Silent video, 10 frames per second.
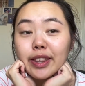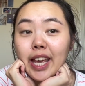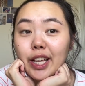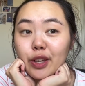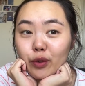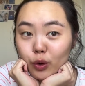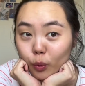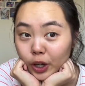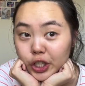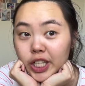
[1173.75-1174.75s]
Thank you for
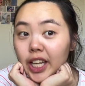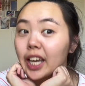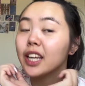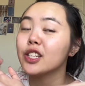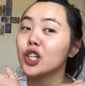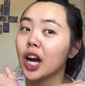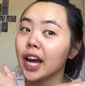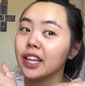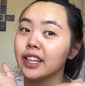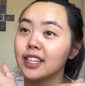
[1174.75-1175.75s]
watching and
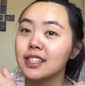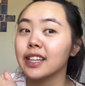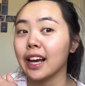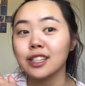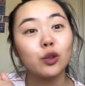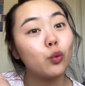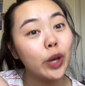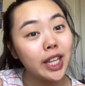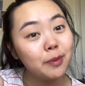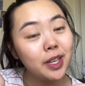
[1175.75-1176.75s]
trying these snacks
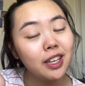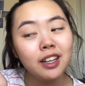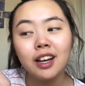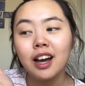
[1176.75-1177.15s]
with me.